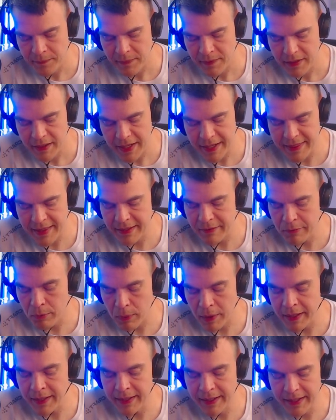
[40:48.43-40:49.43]
I think
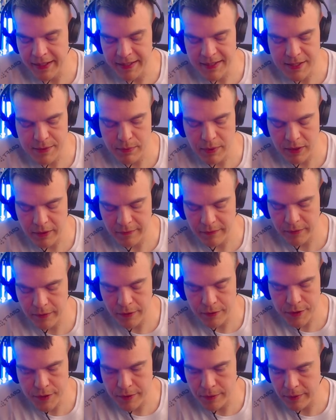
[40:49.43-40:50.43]
running is one of
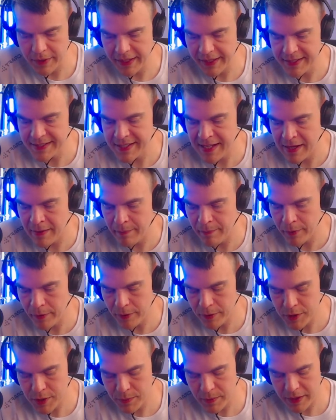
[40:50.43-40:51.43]
those good
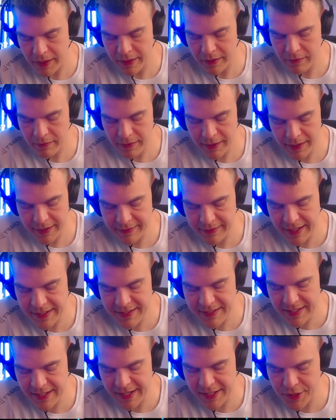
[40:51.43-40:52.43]
examples where like that
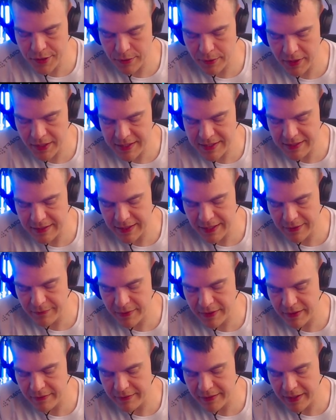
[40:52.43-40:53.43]
schedule isn't
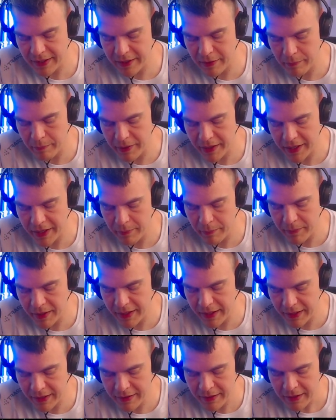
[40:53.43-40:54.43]
even done by
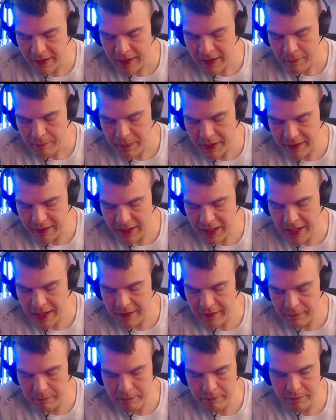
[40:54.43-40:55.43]
me, but
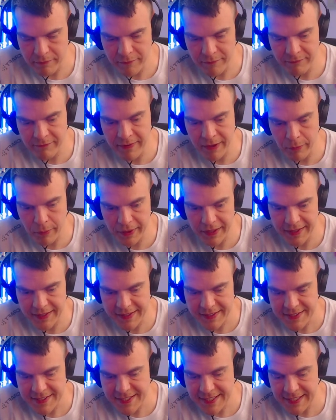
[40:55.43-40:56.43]
I'm very
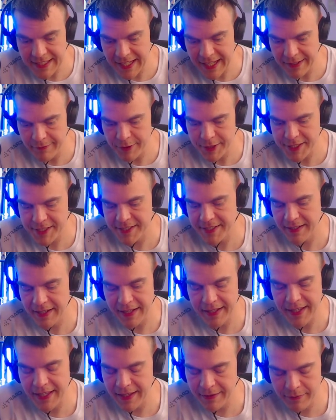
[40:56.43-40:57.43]
slavish,
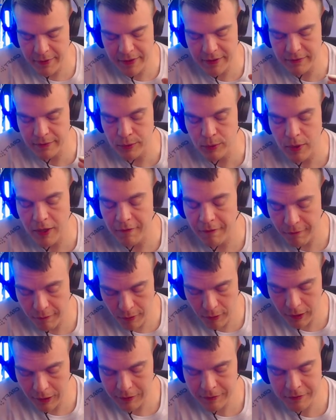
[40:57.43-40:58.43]
like even to a
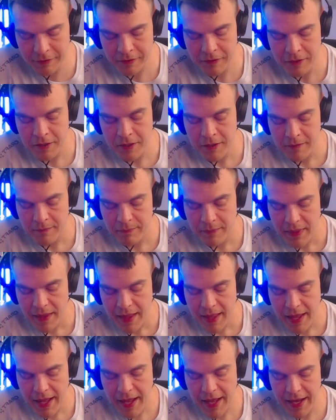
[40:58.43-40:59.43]
fault,
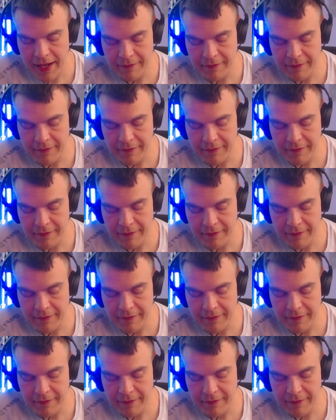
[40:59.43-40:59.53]
at